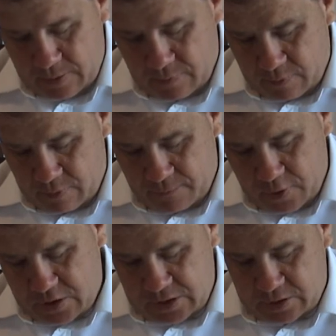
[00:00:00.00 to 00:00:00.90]
there are
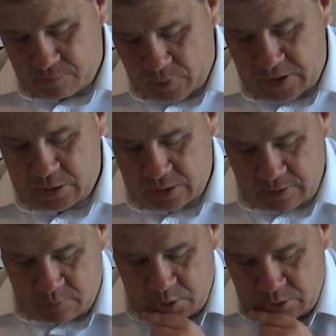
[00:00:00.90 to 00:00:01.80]
verses of peace
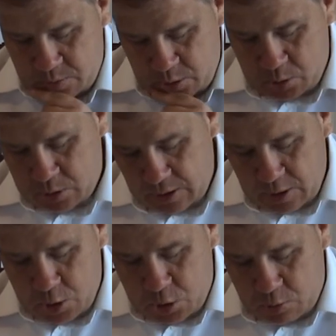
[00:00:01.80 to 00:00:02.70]
that the Muslims use.
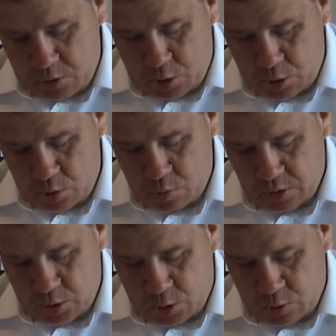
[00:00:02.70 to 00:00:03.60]
Surah
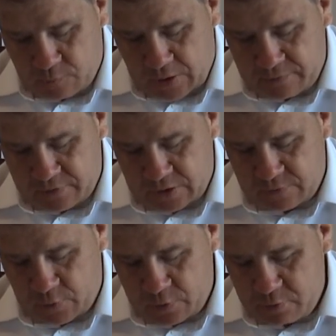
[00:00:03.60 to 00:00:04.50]
2, 256,
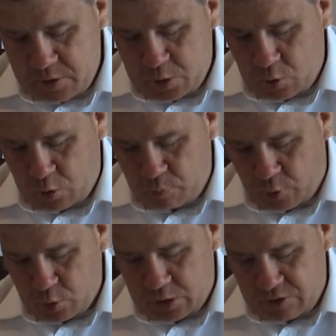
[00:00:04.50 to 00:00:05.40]
for there is no
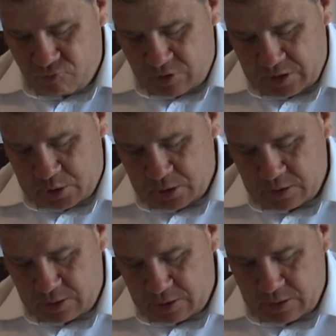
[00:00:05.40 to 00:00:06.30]
compulsion in
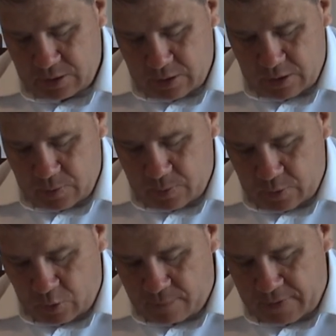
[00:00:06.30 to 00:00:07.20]
religion. The
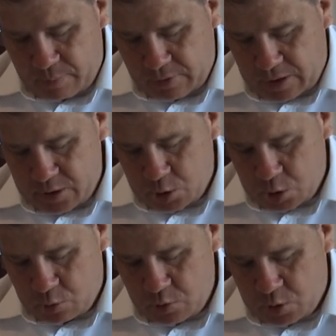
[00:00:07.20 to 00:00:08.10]
law of abrogation,
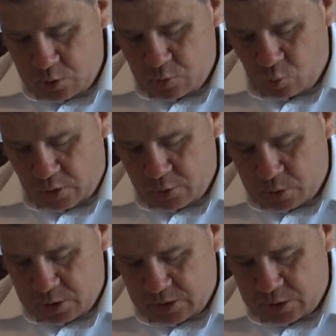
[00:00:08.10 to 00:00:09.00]
Surah 2,
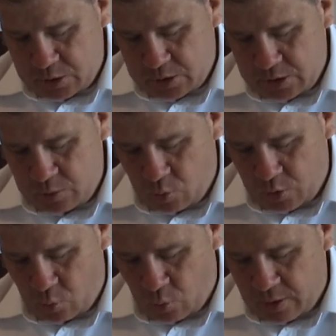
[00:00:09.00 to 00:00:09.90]
106, 16,
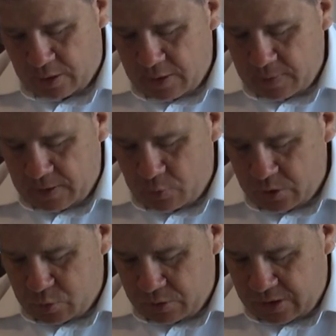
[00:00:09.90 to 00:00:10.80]
101. That
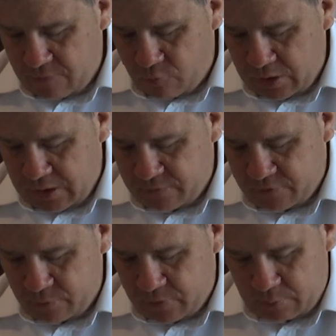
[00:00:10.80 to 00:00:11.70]
which we give, we give
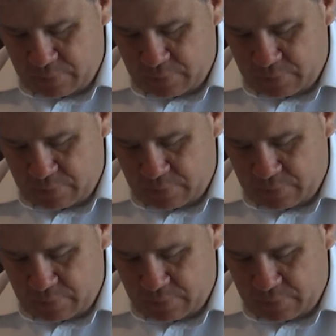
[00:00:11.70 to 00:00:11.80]
something